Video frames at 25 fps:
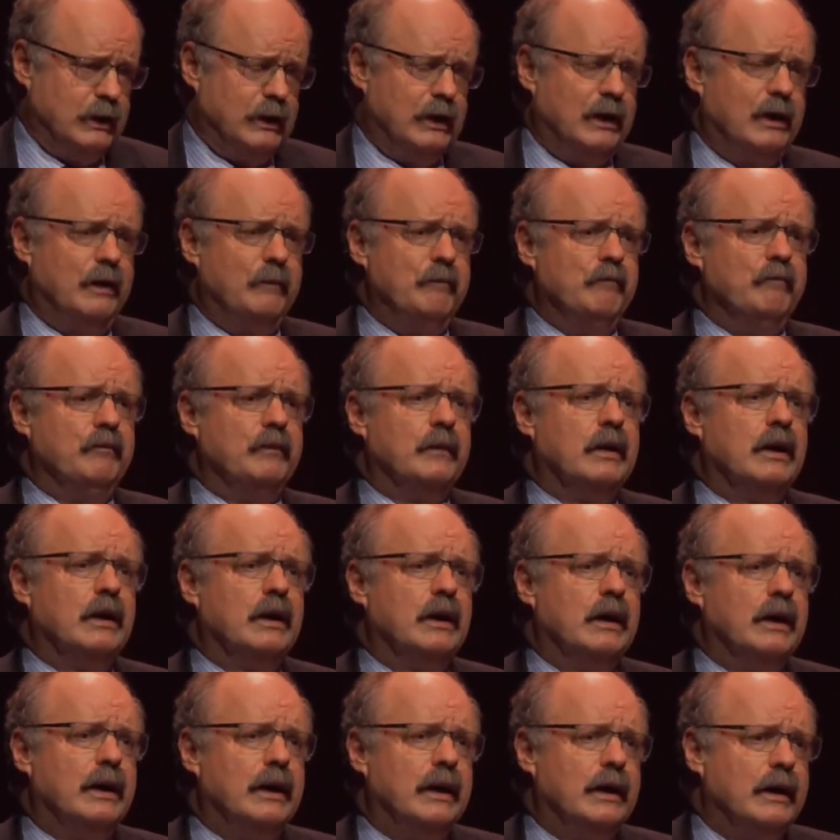
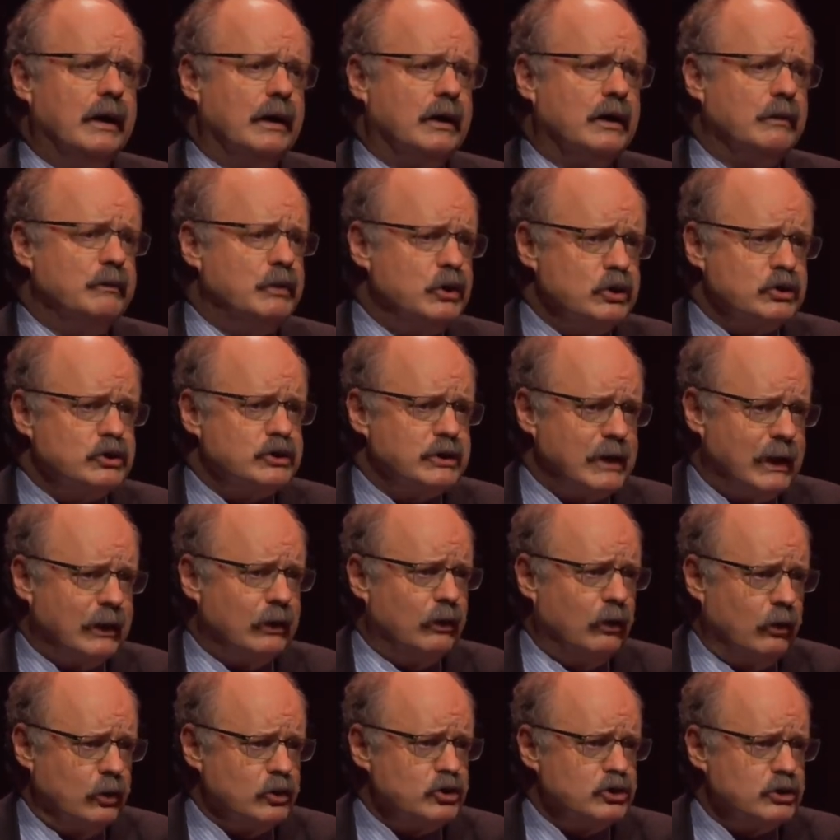computer
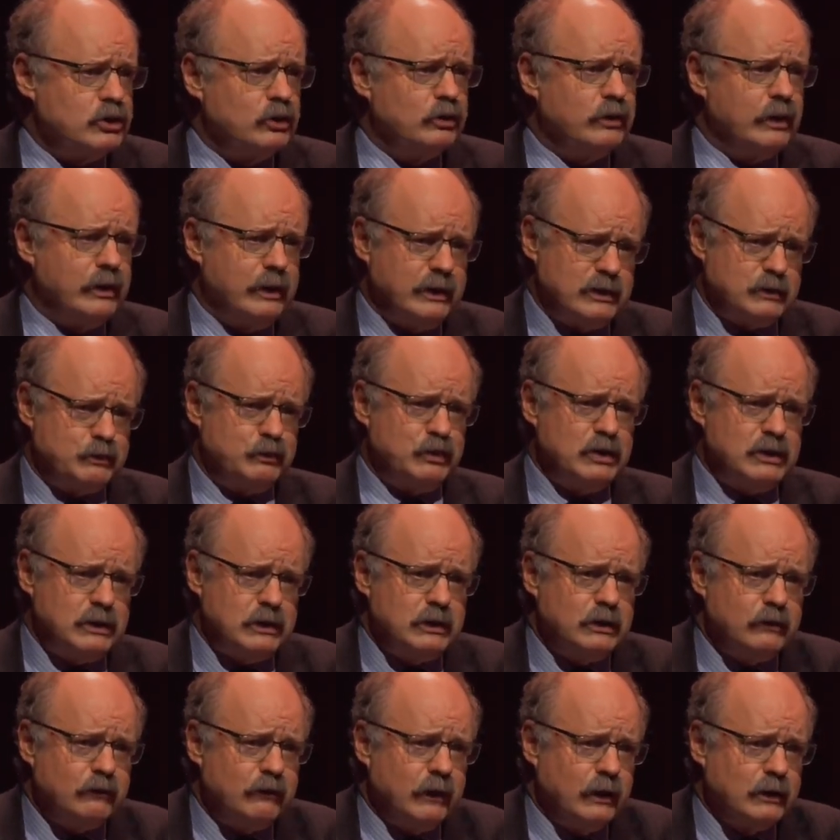technology, although it's
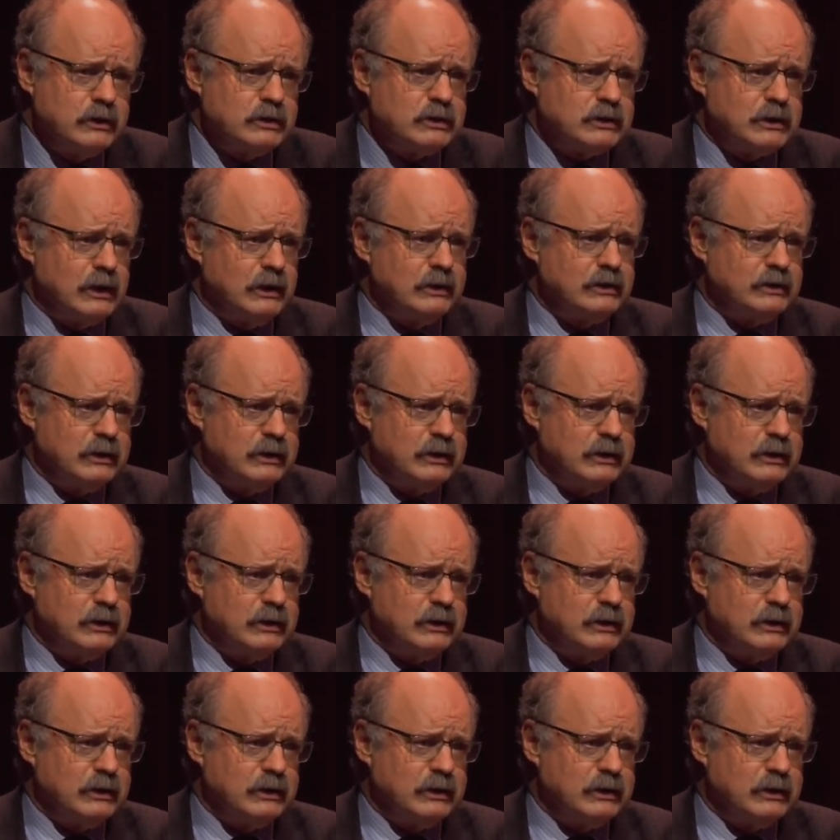pretty advanced, I